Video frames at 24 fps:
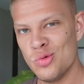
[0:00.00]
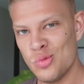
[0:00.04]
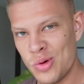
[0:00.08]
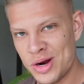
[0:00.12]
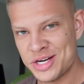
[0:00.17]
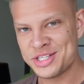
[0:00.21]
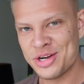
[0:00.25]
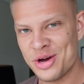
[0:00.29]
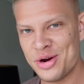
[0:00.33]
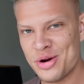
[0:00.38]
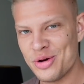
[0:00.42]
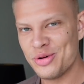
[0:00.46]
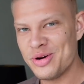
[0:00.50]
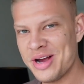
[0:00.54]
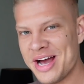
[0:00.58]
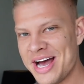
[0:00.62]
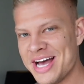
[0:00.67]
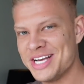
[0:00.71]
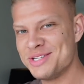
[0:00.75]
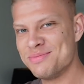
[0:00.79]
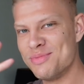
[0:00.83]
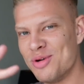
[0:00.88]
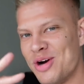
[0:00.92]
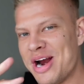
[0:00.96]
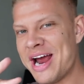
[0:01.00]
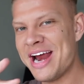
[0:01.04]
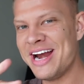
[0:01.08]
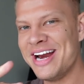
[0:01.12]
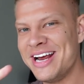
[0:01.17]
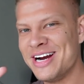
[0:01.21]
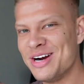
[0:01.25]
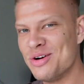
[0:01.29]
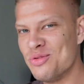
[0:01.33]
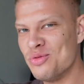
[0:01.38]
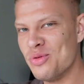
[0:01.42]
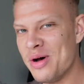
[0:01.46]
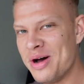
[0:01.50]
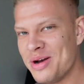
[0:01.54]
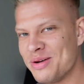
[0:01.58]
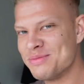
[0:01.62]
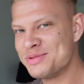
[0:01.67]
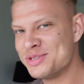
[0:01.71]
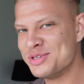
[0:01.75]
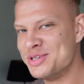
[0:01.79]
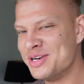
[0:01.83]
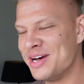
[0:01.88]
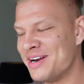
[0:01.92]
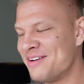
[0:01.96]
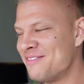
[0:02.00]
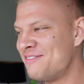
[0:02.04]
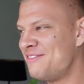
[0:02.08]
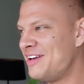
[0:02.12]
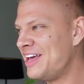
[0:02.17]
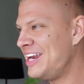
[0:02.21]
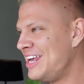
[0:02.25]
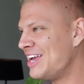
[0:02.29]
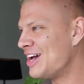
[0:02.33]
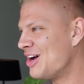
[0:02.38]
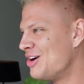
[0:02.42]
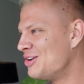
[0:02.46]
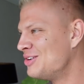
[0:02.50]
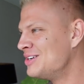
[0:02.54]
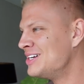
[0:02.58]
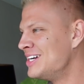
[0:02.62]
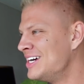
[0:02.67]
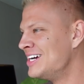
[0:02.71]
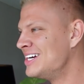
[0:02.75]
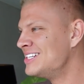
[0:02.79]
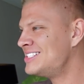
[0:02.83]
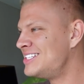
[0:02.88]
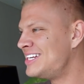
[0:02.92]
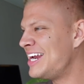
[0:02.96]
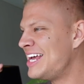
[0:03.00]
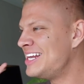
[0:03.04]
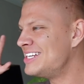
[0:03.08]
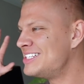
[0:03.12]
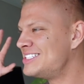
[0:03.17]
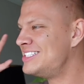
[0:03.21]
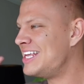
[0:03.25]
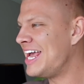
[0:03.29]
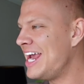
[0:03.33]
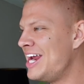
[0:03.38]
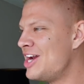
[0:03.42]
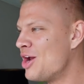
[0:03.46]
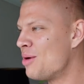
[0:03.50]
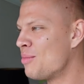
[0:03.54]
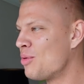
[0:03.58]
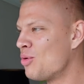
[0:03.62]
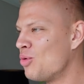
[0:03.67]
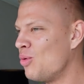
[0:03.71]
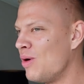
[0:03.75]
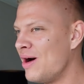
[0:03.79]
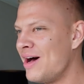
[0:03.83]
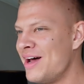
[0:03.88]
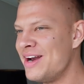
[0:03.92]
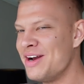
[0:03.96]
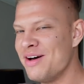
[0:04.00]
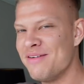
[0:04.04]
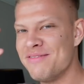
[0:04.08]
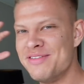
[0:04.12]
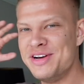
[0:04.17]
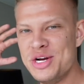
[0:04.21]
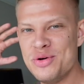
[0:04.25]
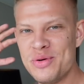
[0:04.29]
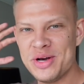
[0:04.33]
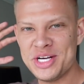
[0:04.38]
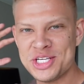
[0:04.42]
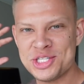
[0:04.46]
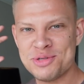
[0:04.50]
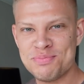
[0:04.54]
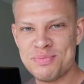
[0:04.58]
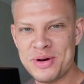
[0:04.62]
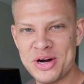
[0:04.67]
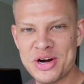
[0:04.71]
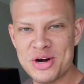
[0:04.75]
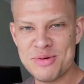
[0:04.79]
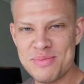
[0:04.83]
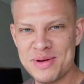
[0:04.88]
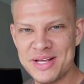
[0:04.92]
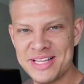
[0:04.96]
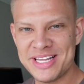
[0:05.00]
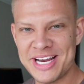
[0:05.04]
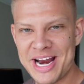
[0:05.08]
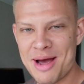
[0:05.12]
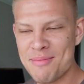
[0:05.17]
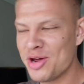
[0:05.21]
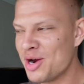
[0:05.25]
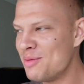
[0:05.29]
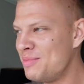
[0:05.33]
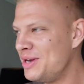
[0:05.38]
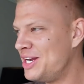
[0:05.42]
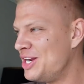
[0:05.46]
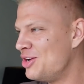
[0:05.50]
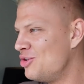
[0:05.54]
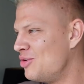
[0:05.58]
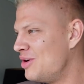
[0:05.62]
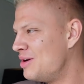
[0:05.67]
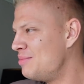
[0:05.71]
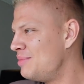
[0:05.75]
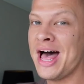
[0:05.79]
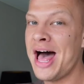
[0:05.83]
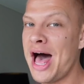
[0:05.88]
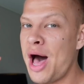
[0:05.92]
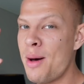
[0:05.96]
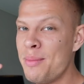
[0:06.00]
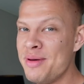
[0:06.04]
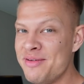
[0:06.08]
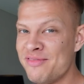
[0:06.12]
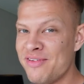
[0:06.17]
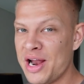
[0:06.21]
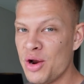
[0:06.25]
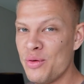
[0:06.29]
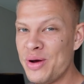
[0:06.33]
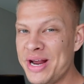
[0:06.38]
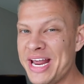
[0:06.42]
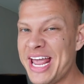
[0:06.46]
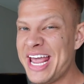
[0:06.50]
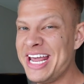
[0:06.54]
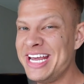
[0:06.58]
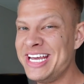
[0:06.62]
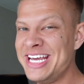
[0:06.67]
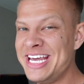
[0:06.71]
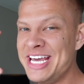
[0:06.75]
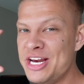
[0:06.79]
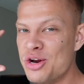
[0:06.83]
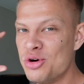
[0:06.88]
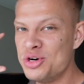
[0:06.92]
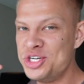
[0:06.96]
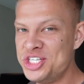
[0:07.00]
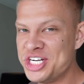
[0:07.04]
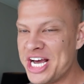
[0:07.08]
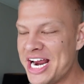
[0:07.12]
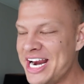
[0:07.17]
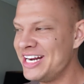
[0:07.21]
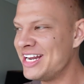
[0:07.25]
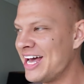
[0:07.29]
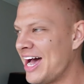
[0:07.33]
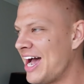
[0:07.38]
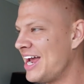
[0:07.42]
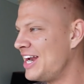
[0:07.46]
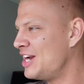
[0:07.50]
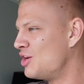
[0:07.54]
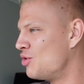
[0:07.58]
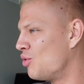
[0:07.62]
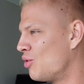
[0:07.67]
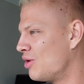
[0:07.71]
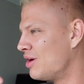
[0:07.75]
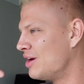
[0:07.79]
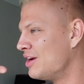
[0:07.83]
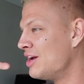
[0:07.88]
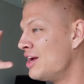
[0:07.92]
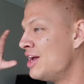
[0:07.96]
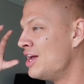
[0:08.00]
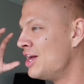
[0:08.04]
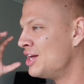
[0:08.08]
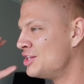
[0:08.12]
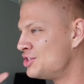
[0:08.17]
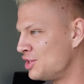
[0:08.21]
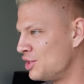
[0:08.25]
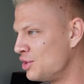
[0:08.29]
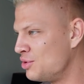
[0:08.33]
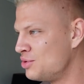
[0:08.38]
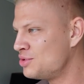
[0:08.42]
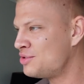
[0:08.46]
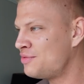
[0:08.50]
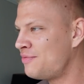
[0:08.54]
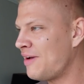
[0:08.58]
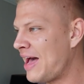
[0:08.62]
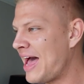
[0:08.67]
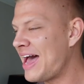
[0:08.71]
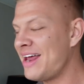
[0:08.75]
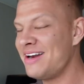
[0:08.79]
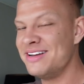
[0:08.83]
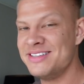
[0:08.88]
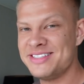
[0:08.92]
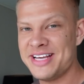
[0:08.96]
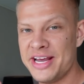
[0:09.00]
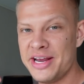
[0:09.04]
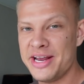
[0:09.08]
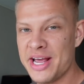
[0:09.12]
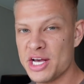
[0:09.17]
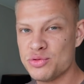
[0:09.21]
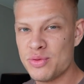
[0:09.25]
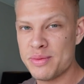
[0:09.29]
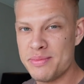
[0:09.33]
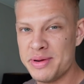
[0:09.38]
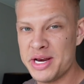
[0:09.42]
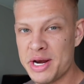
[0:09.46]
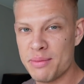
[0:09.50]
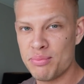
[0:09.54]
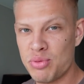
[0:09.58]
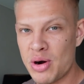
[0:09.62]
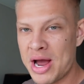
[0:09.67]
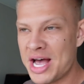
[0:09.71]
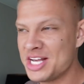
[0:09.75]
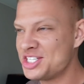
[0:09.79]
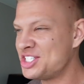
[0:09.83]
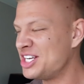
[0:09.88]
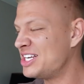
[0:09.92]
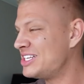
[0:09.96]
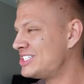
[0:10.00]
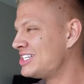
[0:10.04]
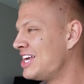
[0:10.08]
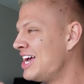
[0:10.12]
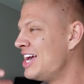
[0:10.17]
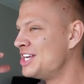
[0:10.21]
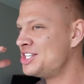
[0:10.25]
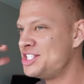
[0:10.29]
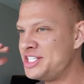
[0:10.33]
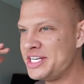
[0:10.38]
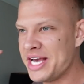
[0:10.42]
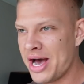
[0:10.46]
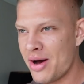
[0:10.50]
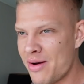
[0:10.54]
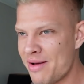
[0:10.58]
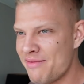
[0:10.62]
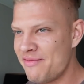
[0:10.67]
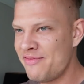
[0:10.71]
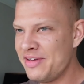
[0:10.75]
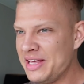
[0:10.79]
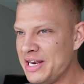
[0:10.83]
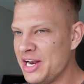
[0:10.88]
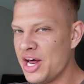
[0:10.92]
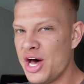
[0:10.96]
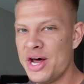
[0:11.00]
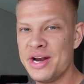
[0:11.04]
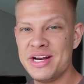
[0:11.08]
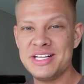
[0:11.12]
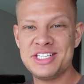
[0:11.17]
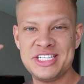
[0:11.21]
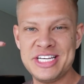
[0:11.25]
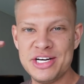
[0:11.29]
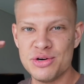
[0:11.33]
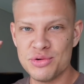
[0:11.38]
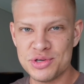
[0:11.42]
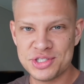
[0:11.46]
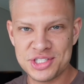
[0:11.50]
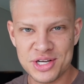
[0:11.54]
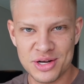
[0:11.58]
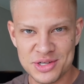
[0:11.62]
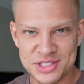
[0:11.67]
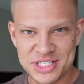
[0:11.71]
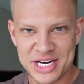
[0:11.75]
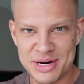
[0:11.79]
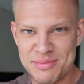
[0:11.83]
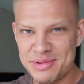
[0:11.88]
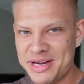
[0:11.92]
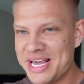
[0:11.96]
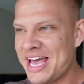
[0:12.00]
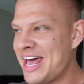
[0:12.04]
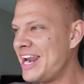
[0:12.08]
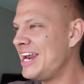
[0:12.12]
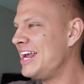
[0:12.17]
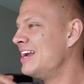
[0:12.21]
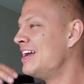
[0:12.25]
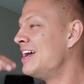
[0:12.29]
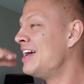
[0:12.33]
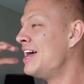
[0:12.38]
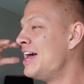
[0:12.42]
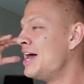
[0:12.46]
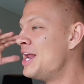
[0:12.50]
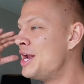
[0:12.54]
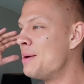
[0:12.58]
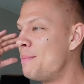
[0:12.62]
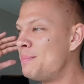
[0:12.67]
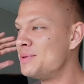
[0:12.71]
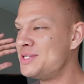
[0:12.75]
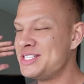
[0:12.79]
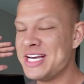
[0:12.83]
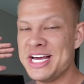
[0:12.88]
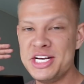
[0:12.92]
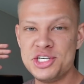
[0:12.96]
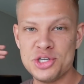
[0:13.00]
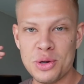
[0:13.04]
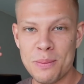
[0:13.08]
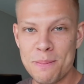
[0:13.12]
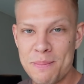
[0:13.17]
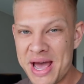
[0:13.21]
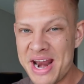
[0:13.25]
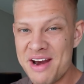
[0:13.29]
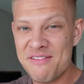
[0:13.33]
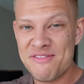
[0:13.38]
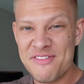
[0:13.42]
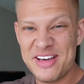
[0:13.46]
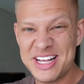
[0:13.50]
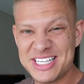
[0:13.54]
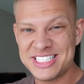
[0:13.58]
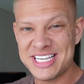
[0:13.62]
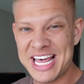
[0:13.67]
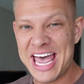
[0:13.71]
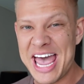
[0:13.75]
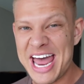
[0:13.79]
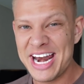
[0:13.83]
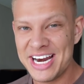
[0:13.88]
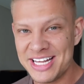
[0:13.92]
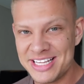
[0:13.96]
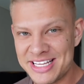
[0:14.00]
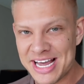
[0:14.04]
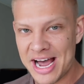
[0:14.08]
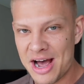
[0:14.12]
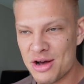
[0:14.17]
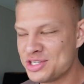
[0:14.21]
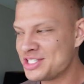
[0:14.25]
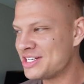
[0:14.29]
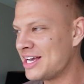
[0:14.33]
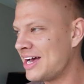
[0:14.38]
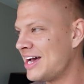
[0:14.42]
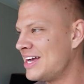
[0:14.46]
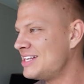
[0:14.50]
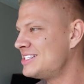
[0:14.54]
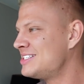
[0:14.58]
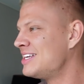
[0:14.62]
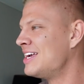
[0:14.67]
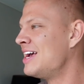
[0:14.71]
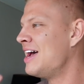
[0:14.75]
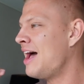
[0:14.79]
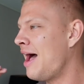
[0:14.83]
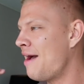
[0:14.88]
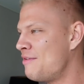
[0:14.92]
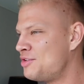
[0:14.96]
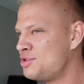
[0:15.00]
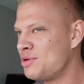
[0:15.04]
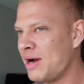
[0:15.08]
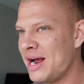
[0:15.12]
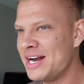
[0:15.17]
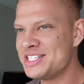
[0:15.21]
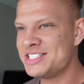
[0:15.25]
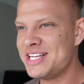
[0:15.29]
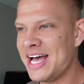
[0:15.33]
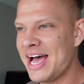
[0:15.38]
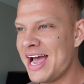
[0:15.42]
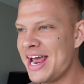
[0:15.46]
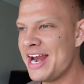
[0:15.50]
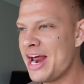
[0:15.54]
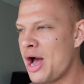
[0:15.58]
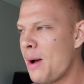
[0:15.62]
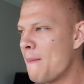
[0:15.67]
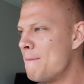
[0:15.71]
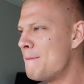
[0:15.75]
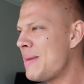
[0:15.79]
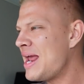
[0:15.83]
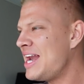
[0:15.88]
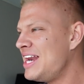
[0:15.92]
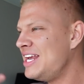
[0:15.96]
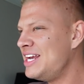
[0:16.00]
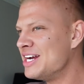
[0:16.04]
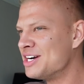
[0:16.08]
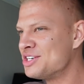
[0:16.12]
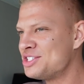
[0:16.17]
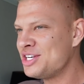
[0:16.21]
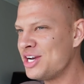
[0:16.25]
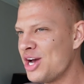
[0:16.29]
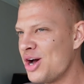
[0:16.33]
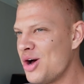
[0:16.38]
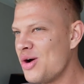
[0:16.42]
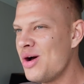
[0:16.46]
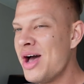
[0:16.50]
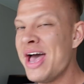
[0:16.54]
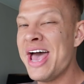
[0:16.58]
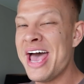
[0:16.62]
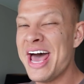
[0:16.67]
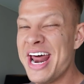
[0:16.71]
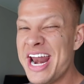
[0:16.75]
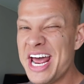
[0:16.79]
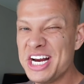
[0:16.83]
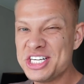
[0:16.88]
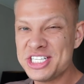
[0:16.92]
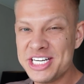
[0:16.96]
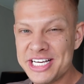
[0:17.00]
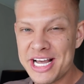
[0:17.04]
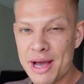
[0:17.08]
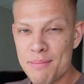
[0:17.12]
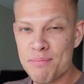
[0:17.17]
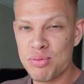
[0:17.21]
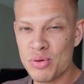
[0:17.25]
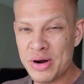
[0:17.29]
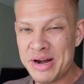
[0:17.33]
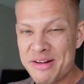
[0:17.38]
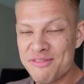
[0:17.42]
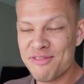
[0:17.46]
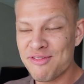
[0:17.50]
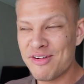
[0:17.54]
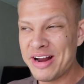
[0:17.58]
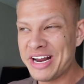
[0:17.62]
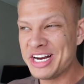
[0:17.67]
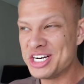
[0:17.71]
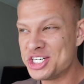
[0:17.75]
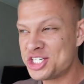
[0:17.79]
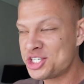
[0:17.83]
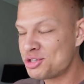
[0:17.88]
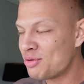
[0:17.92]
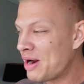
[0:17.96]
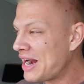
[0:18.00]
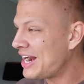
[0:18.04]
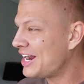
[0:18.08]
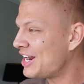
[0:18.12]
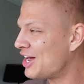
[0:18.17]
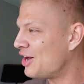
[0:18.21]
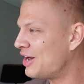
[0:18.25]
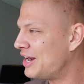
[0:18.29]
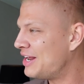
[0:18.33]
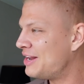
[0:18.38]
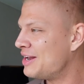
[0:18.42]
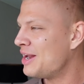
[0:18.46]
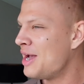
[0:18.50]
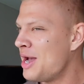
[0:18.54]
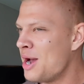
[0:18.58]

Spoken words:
What is going on, guys? Merijn here, and welcome to another video. Today is day number one of a new experiment that I'm going to be doing. I'll be following a ketogenic diet in order to lose fat and take you guys with me in the process. See how I feel on it, see the results that I'm getting, the potential benefits and the downsides. I've tried this diet out many years ago and I actually got pretty freaking shredded on it,